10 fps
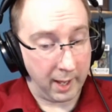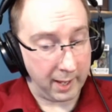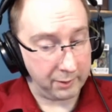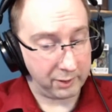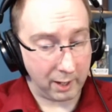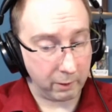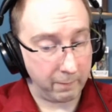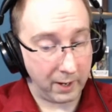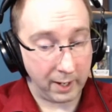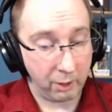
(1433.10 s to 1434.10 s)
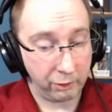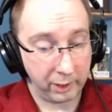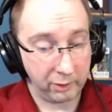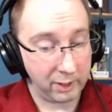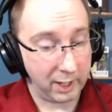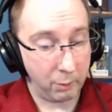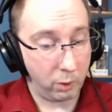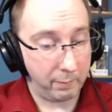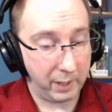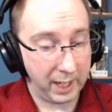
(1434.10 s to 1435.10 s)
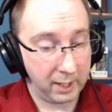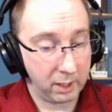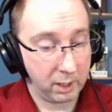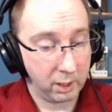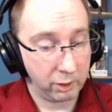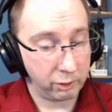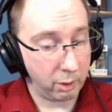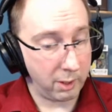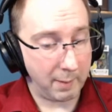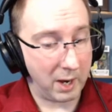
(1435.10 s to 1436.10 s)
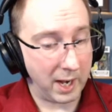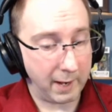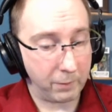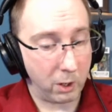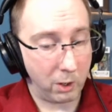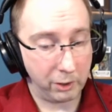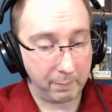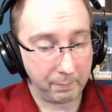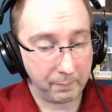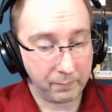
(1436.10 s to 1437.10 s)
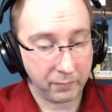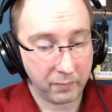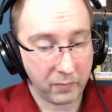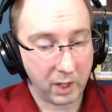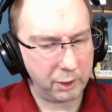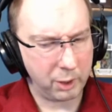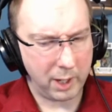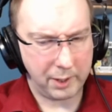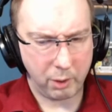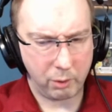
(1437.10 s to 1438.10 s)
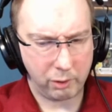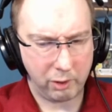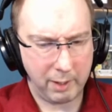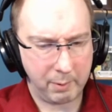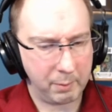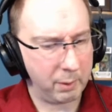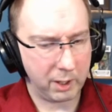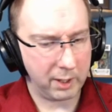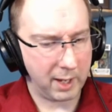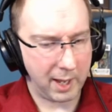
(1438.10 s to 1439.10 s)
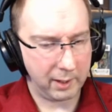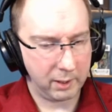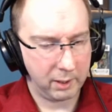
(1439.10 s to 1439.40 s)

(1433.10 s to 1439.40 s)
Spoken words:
as Dr. Van Helsing said he would be, so that I might have called him. I tried to go to sleep, but could not.